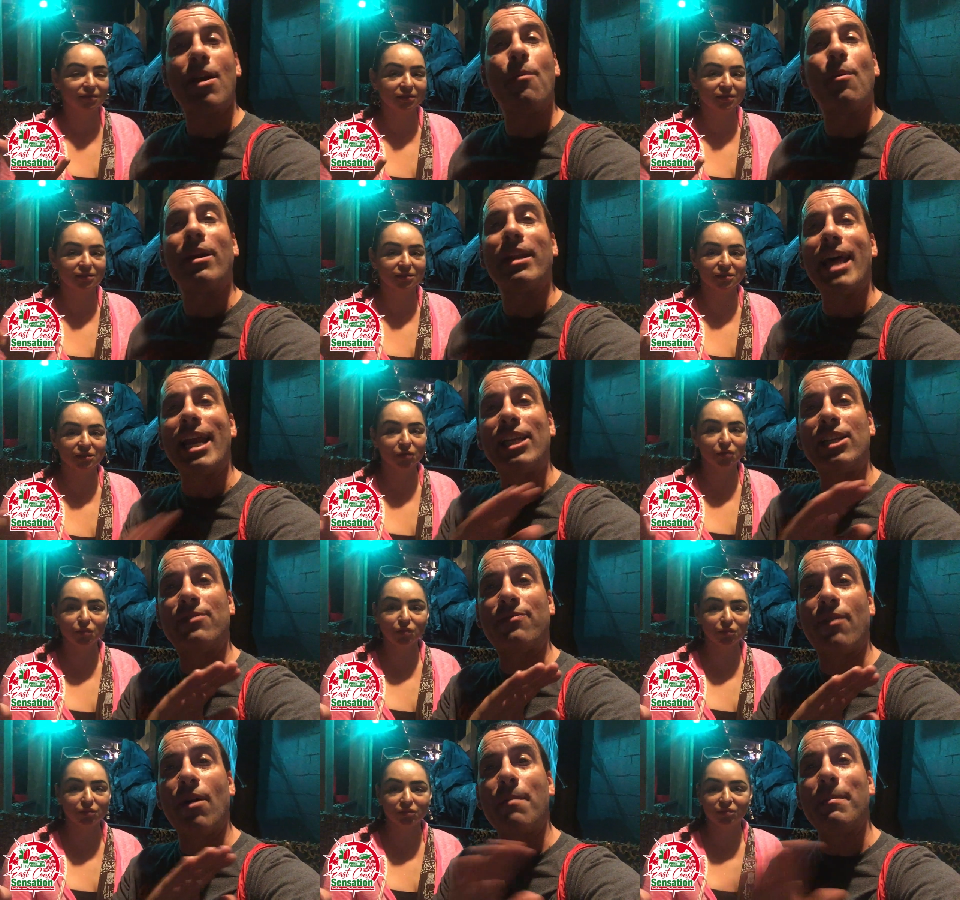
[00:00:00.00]
Speaker 1: wouldn't let
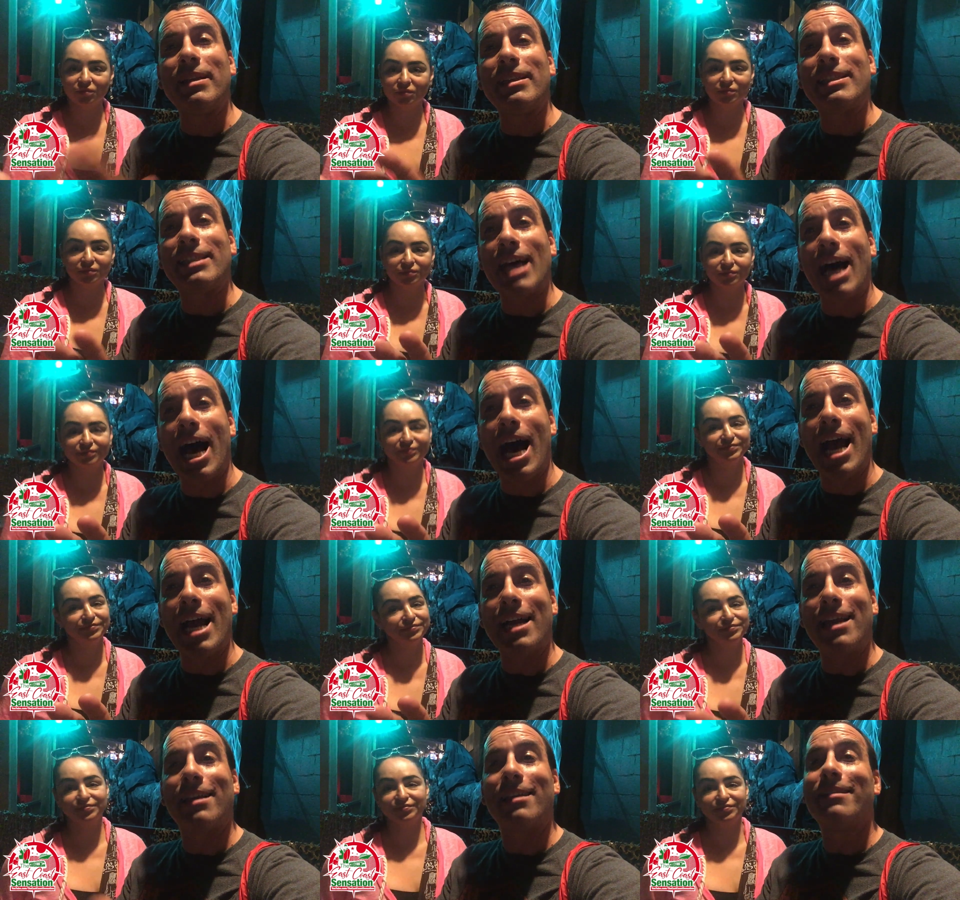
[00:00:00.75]
us film
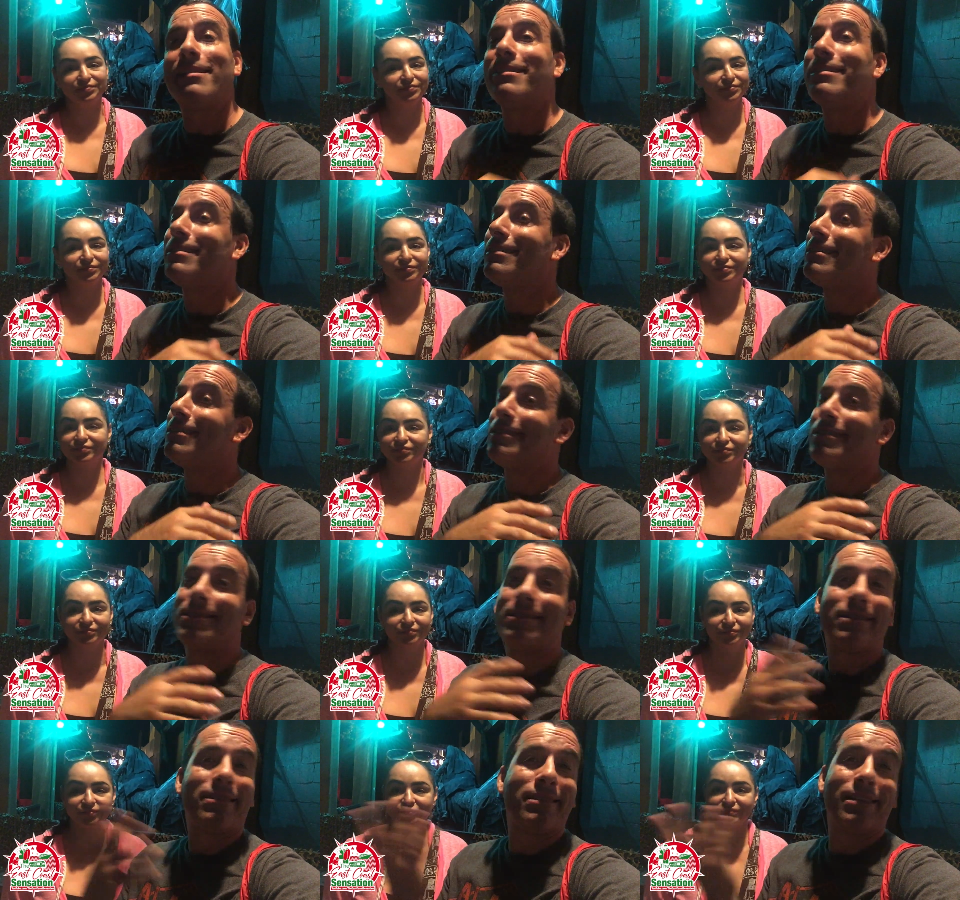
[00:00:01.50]
inside.
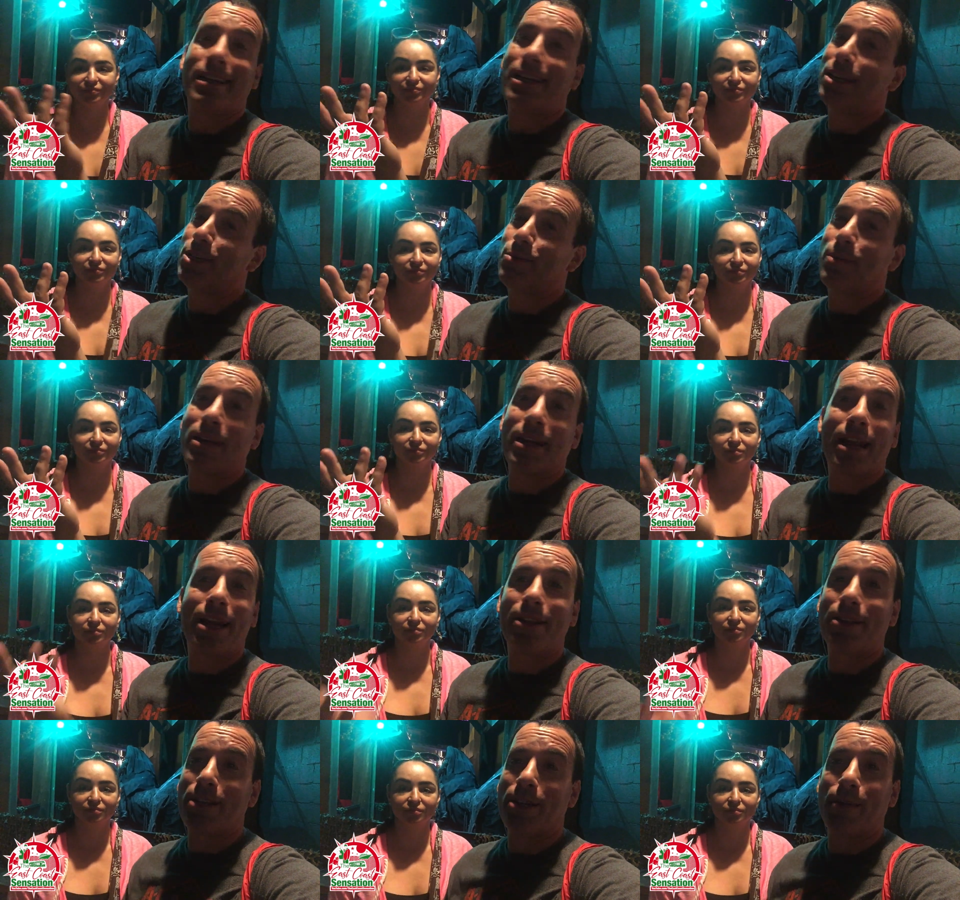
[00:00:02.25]
They just wouldn't
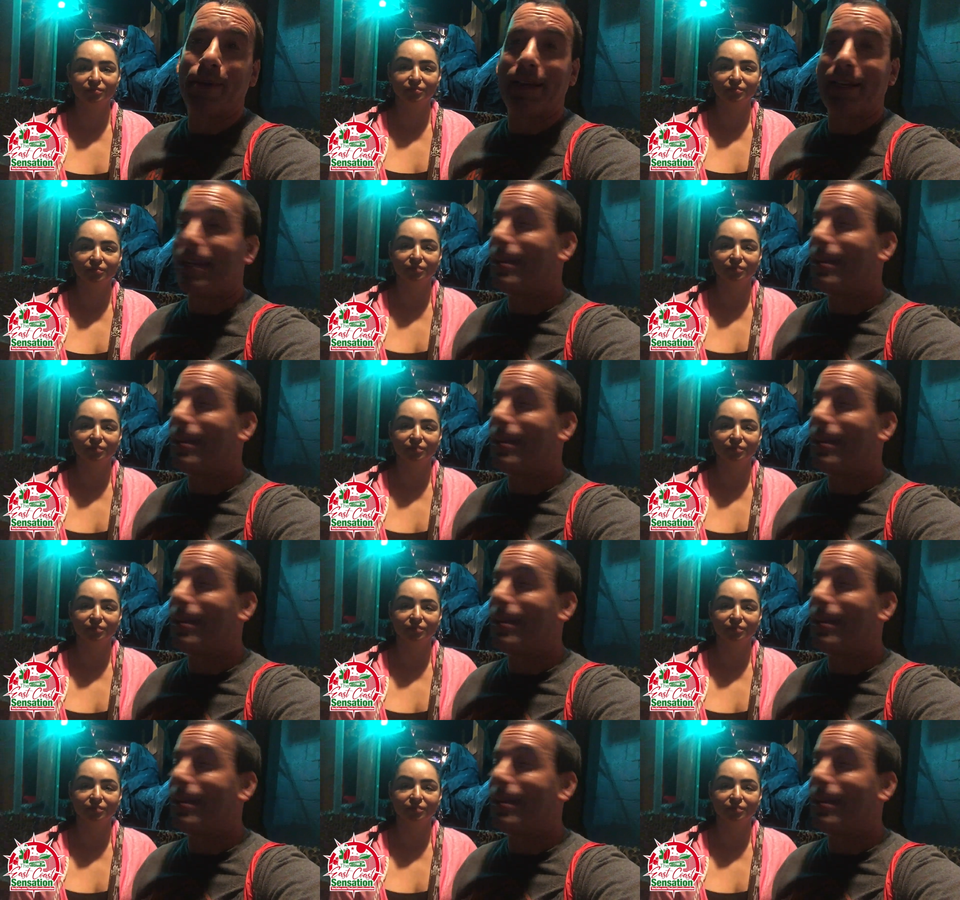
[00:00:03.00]
let us do it.